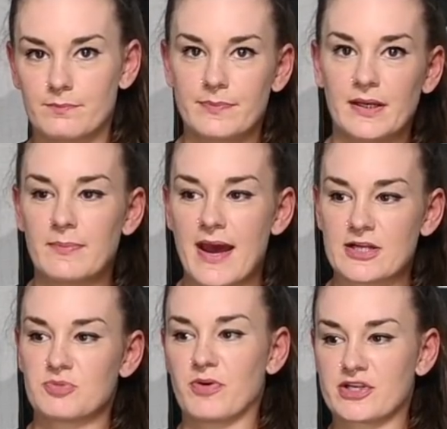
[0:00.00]
big
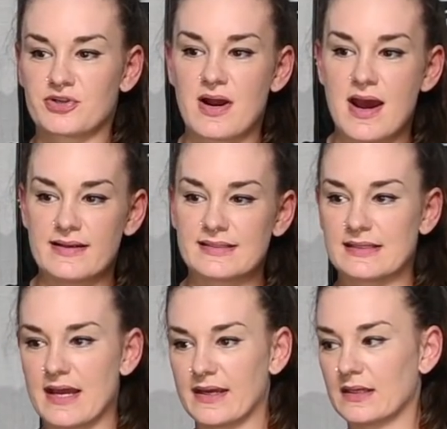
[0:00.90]
batch pressurized
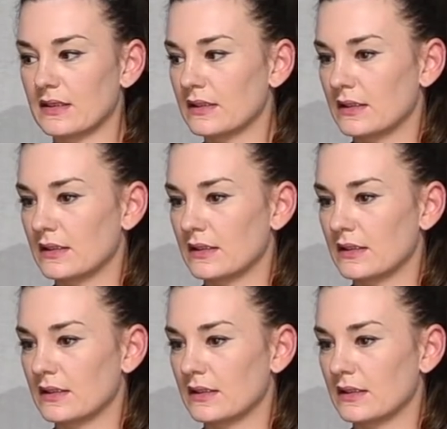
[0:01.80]
like